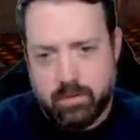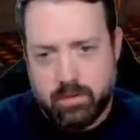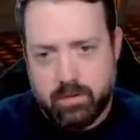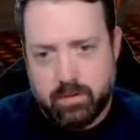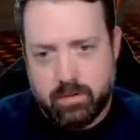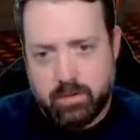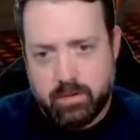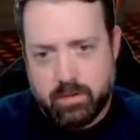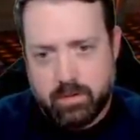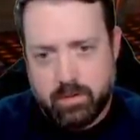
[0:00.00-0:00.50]

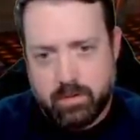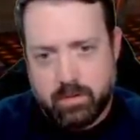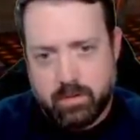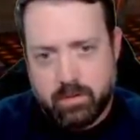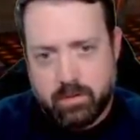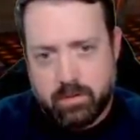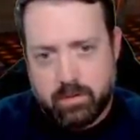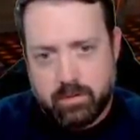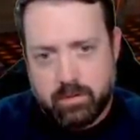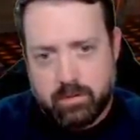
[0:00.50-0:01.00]

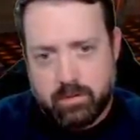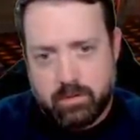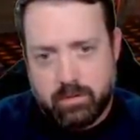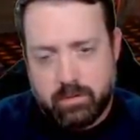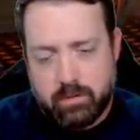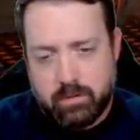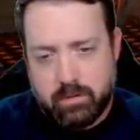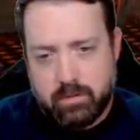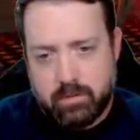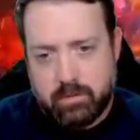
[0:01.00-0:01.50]

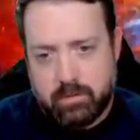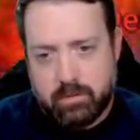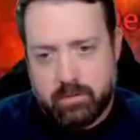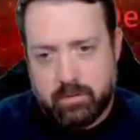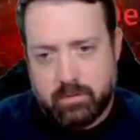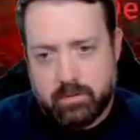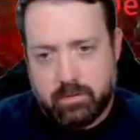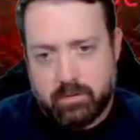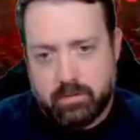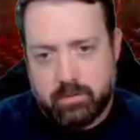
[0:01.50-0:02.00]
[no speech]